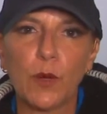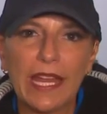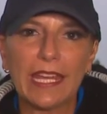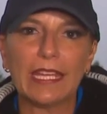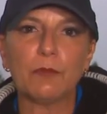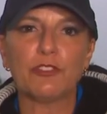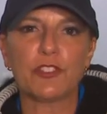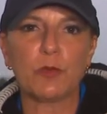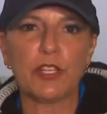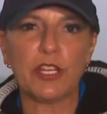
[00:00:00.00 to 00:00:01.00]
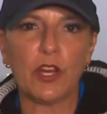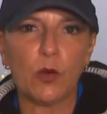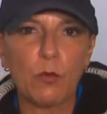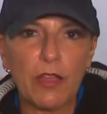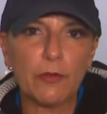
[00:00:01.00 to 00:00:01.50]
rain, which is what you hear
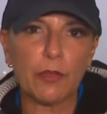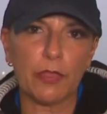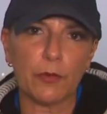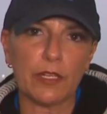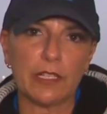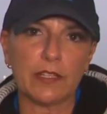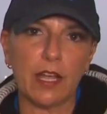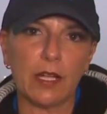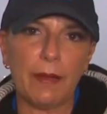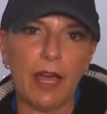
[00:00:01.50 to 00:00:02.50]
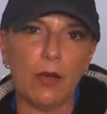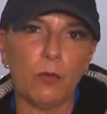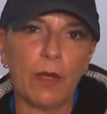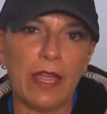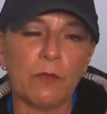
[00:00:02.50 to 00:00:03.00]
our weather authority talk
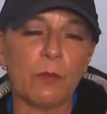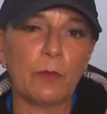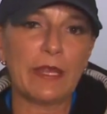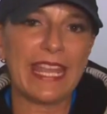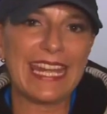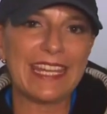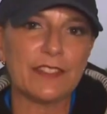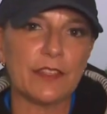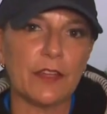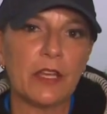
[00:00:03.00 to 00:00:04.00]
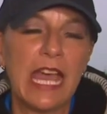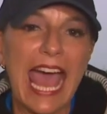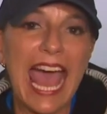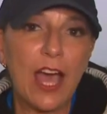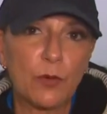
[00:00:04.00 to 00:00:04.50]
about when we get into the
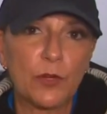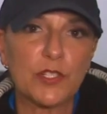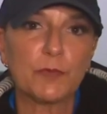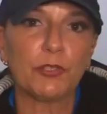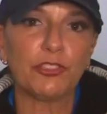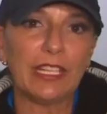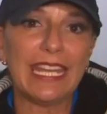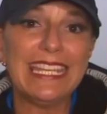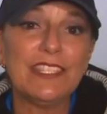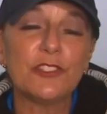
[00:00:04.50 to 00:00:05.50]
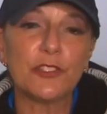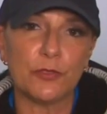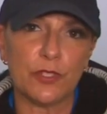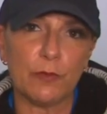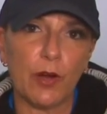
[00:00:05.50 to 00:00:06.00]
hours pushing
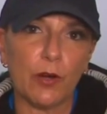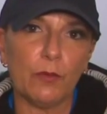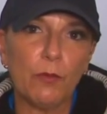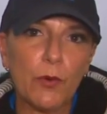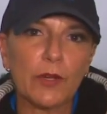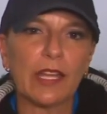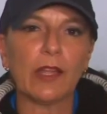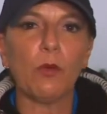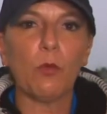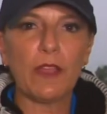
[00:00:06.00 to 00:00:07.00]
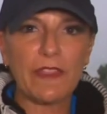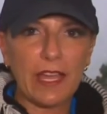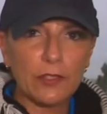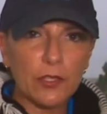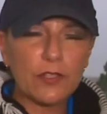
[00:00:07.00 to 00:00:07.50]
into tomorrow morning. What
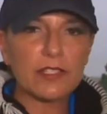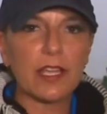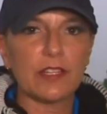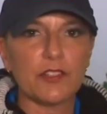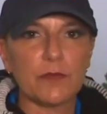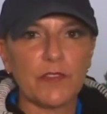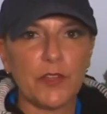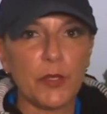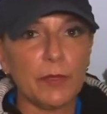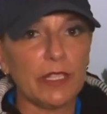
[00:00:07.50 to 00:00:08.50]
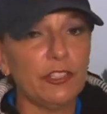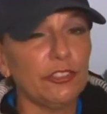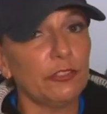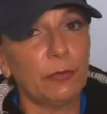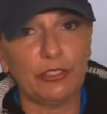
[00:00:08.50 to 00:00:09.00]
that looks like in terms of
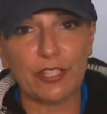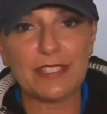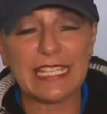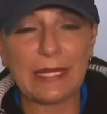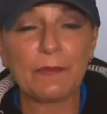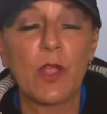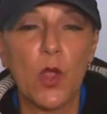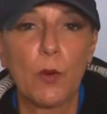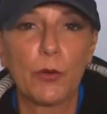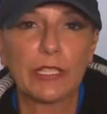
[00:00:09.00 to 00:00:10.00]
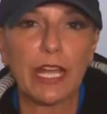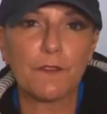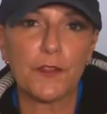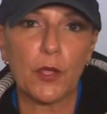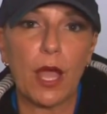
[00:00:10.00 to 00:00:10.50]
accumulation, we shall see. Reporting
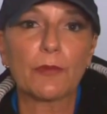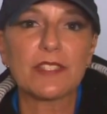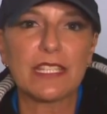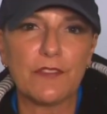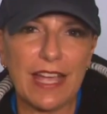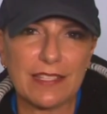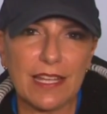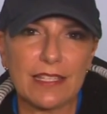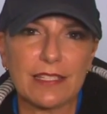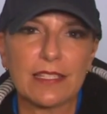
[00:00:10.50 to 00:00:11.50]
live for you, I'm Christina Vasquez,